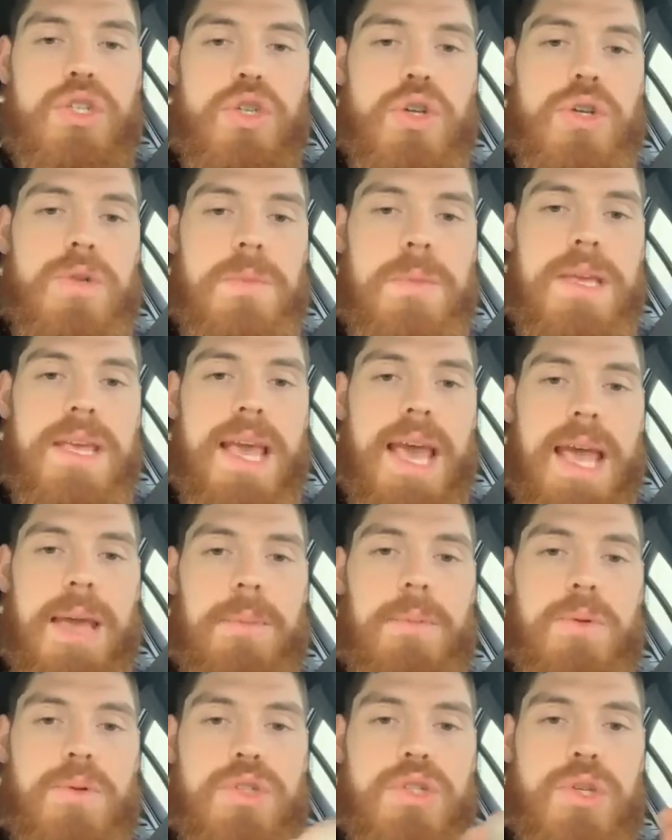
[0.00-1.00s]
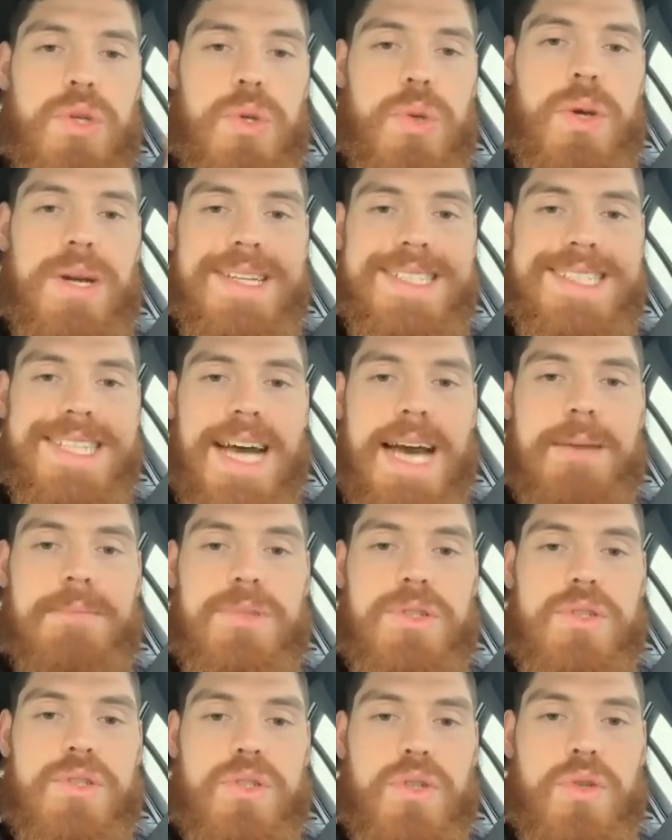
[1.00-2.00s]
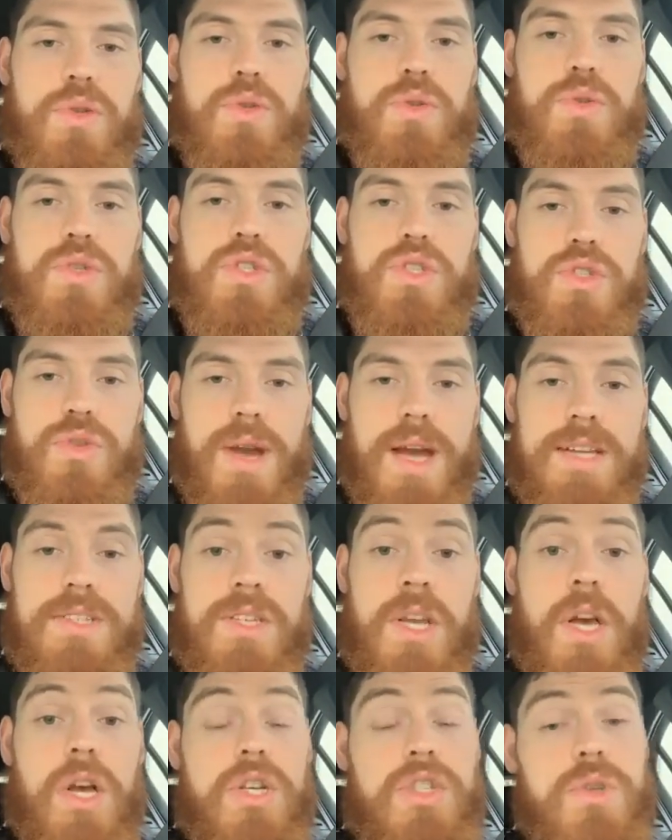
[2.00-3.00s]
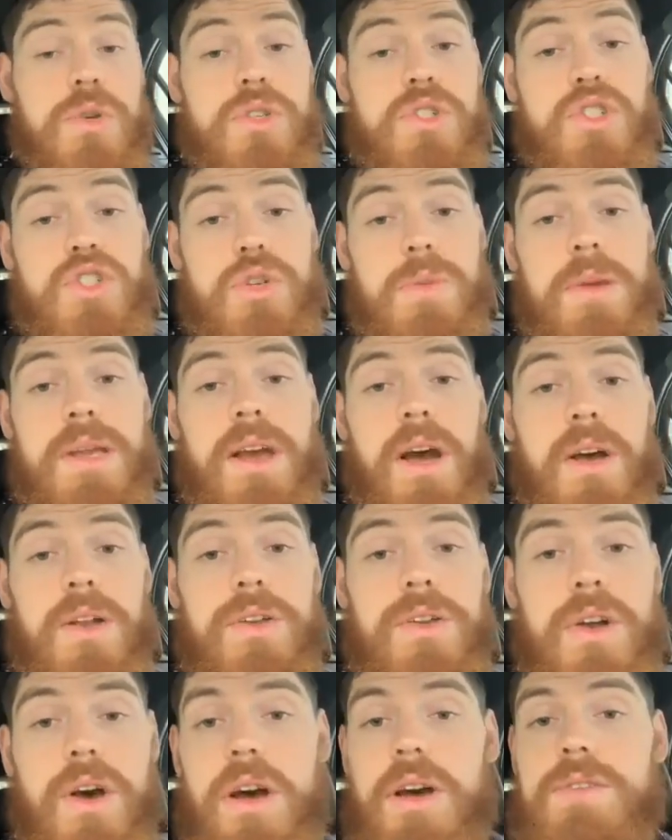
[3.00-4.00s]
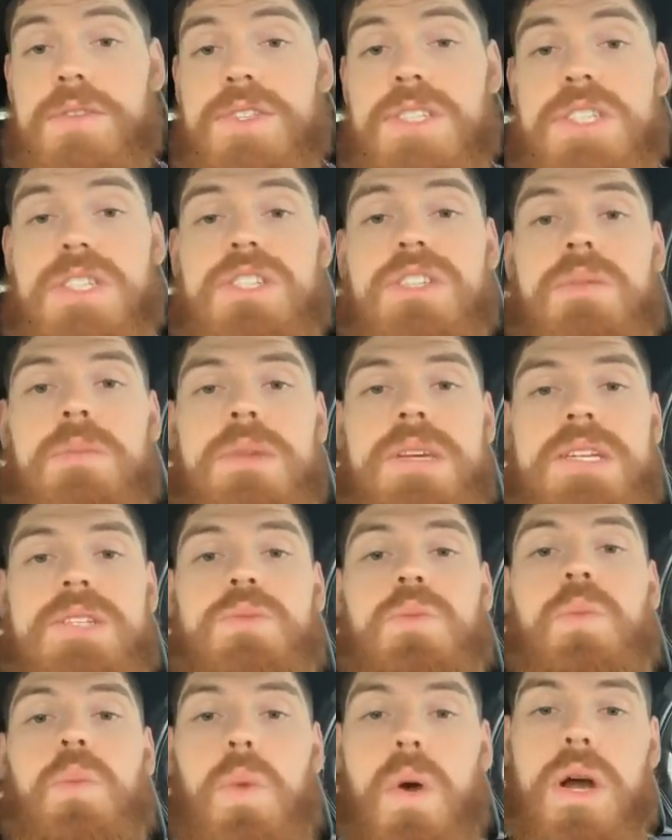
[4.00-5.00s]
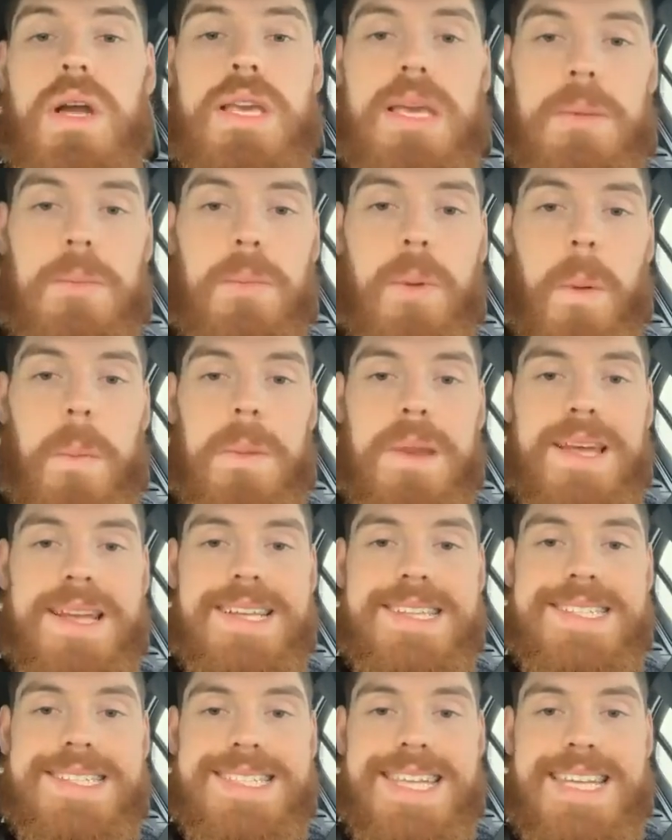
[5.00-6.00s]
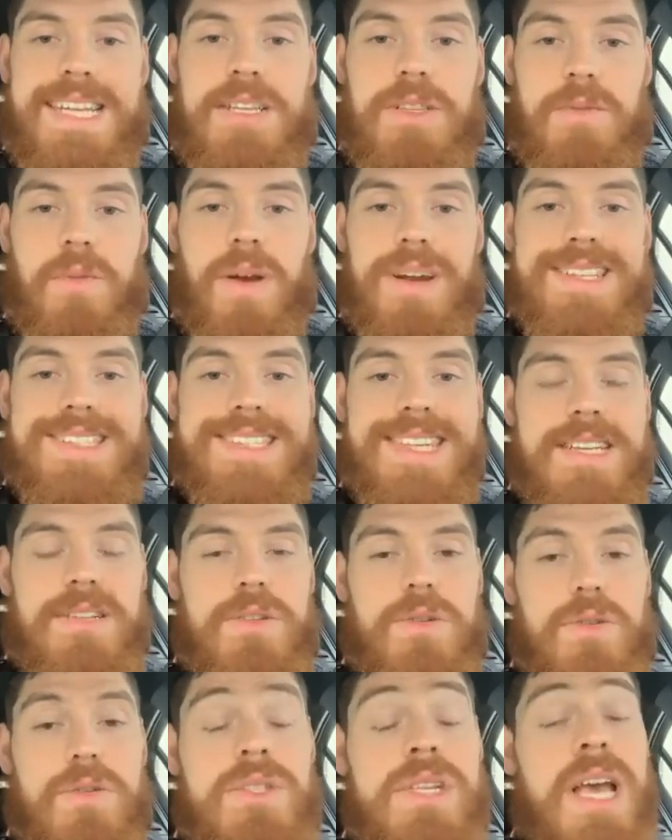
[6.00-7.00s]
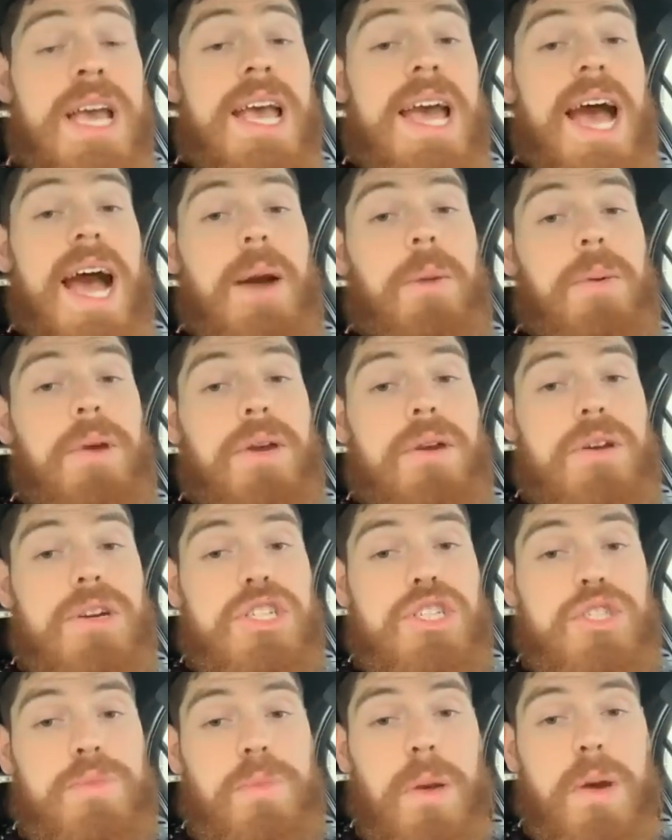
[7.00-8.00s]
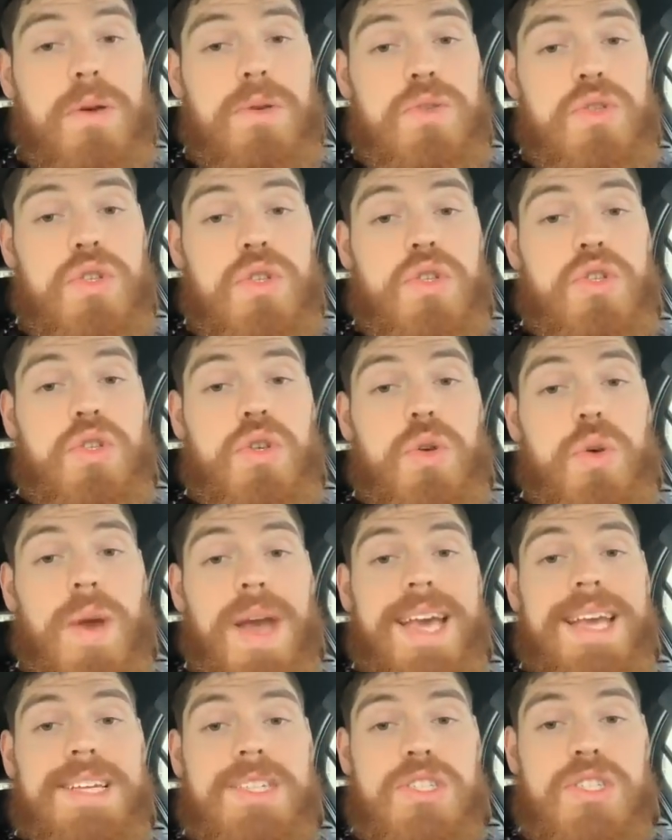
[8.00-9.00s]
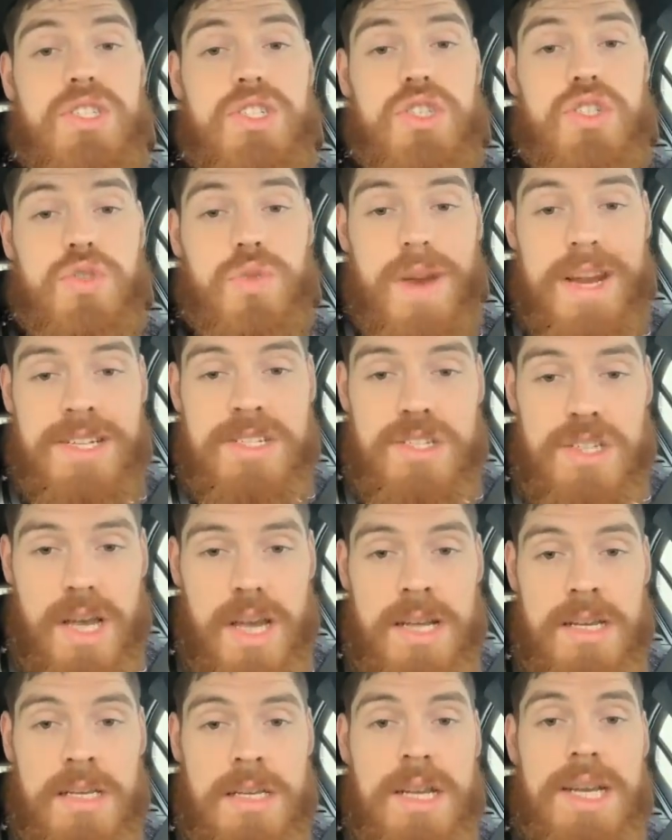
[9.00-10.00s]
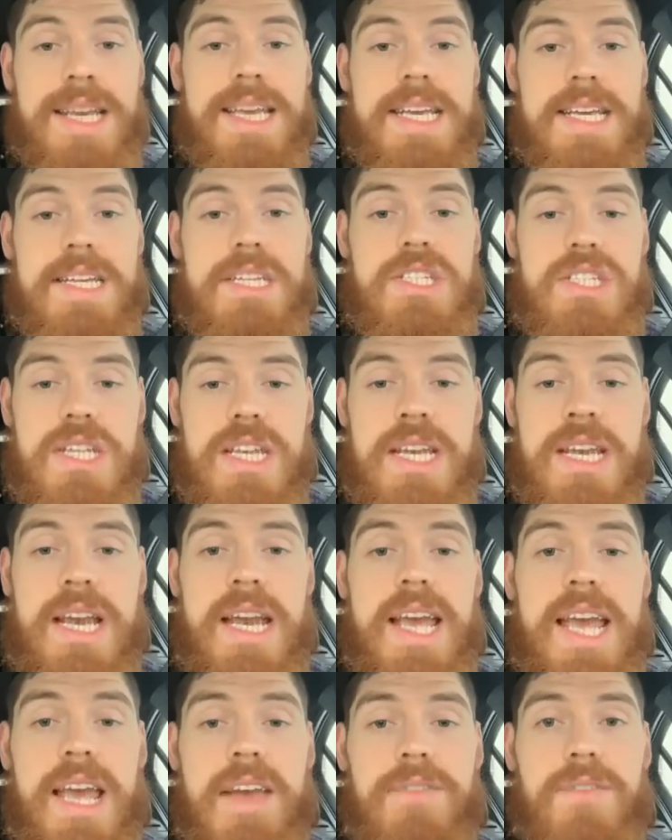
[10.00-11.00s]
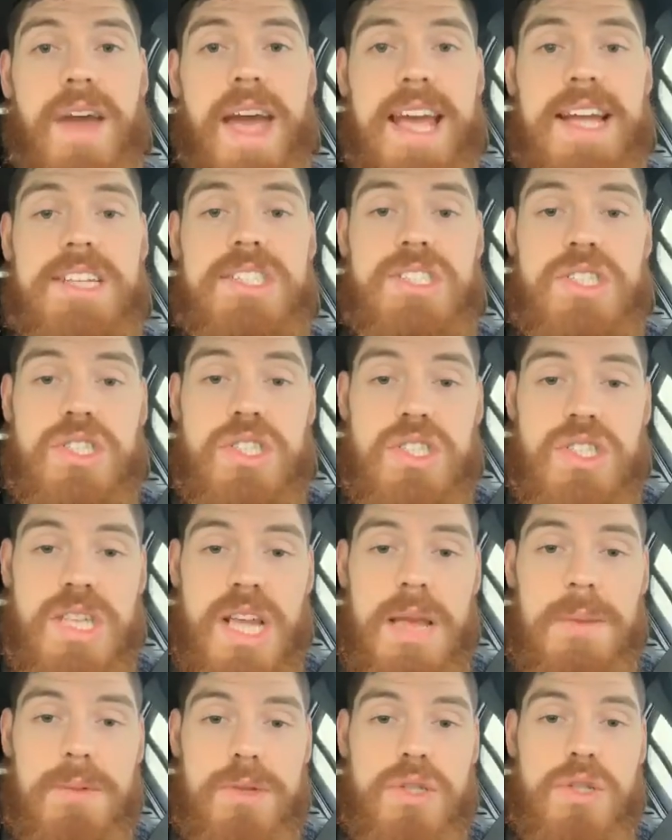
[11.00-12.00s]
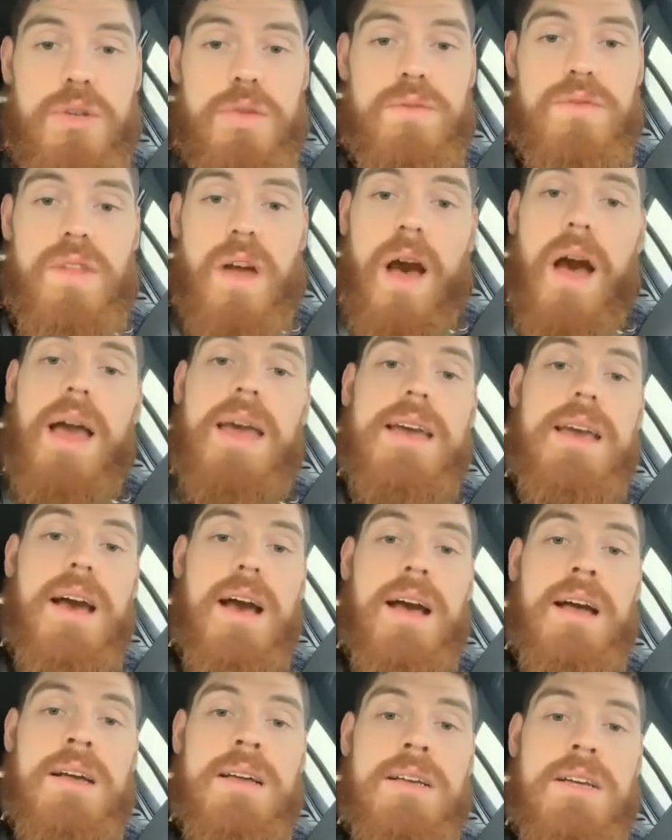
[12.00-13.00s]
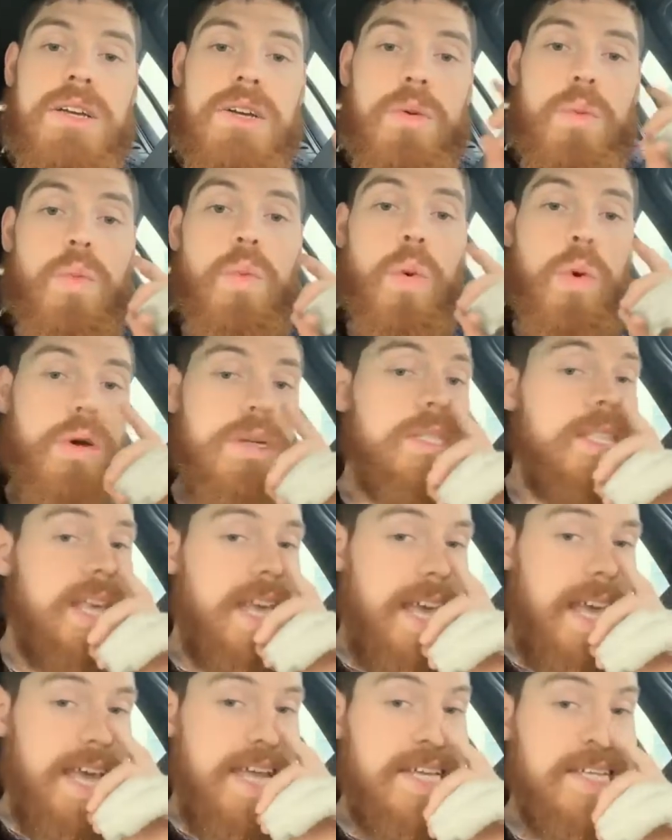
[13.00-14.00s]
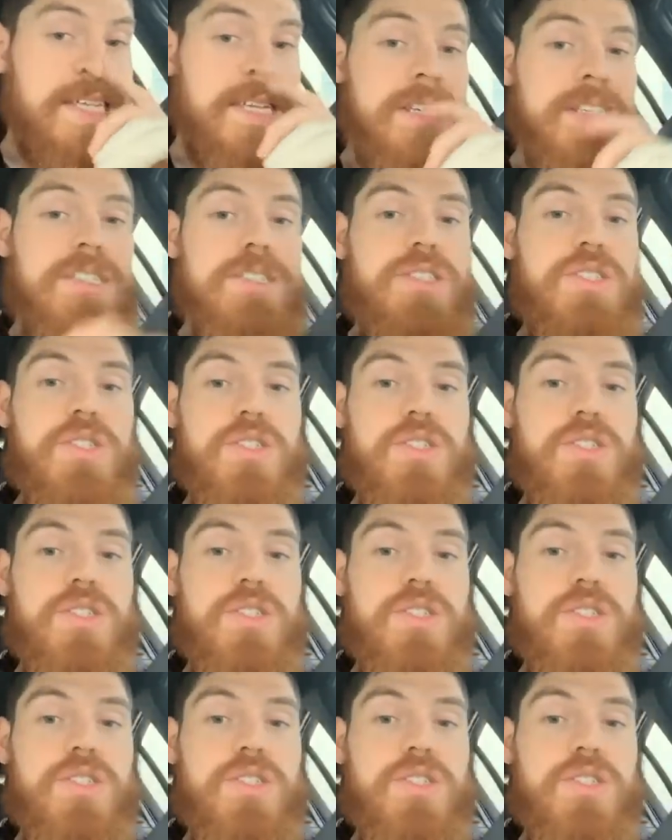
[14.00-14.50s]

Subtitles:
should be able to adapt to stress. So assuming our nerve system is working properly and it's sending the right signals, and we are exposed to a stressor, e.g. if a saber-toothed tiger walked in